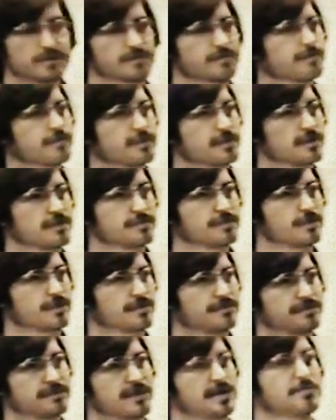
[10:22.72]
different than if you
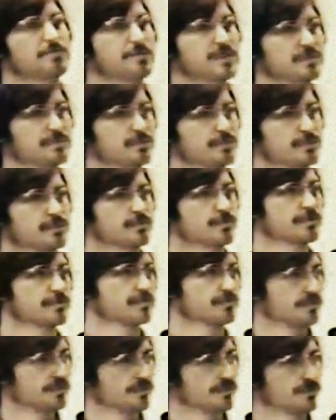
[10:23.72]
have 10 people in one
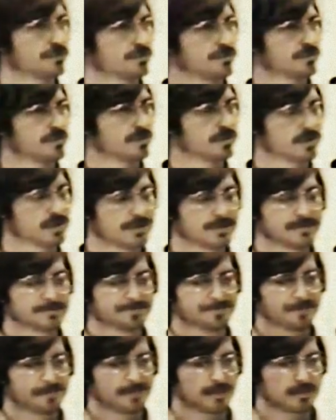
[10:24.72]
computer.
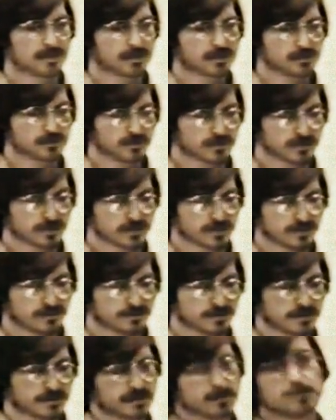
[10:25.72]
And let's look at
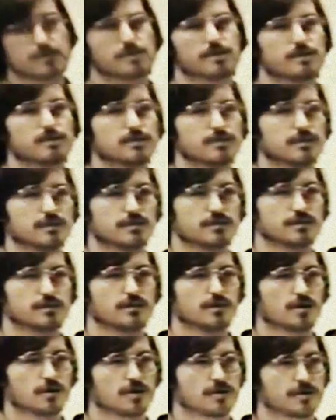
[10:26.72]
some of the things that
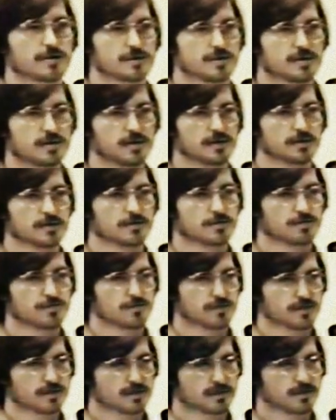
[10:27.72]
our
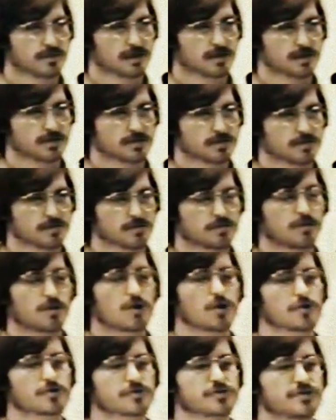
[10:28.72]
industry has, or
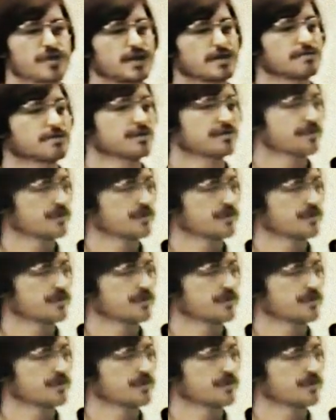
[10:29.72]
our segment